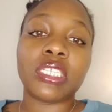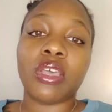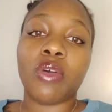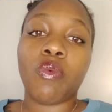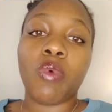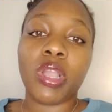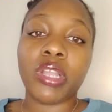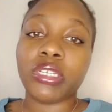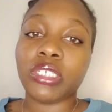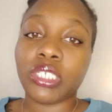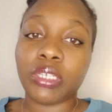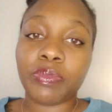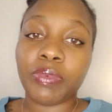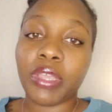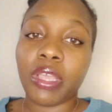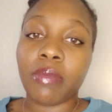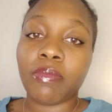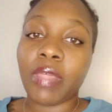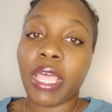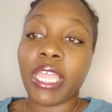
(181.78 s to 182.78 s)
to worship
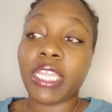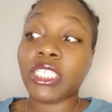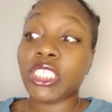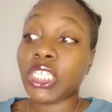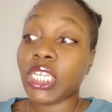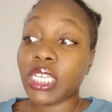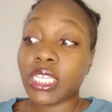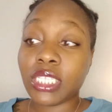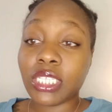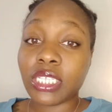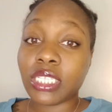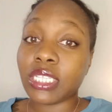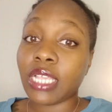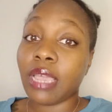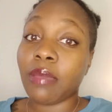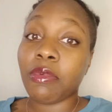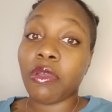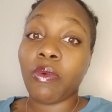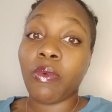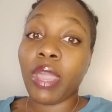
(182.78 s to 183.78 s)
him like, Jesus,
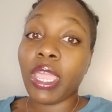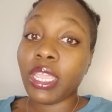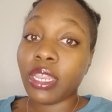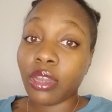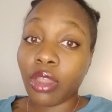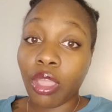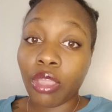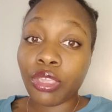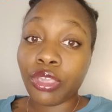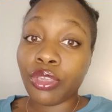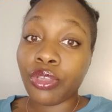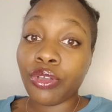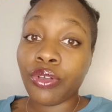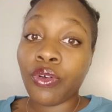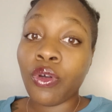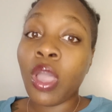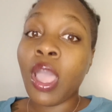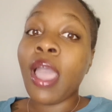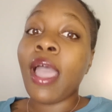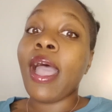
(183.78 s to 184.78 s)
I've been waiting on
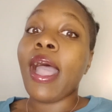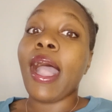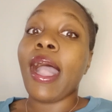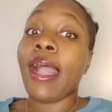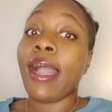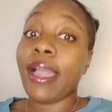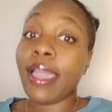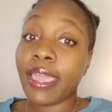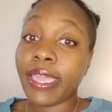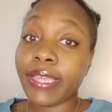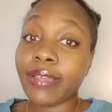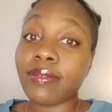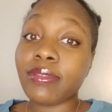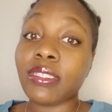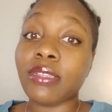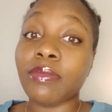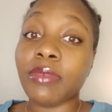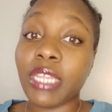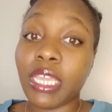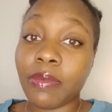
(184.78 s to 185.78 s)
you. I have
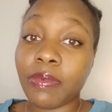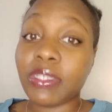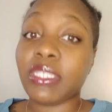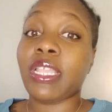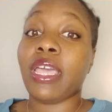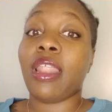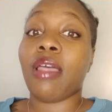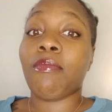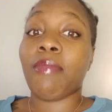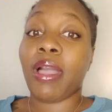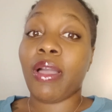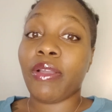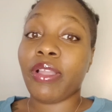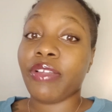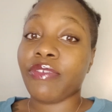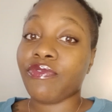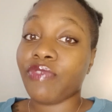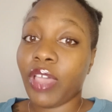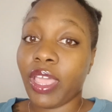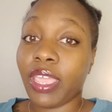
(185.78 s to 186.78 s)
some demons that I'm out
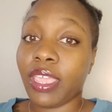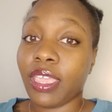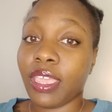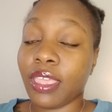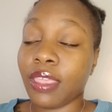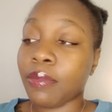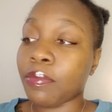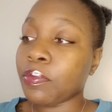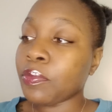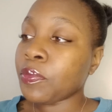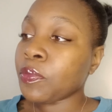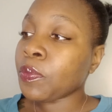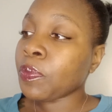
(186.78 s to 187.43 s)
here fighting.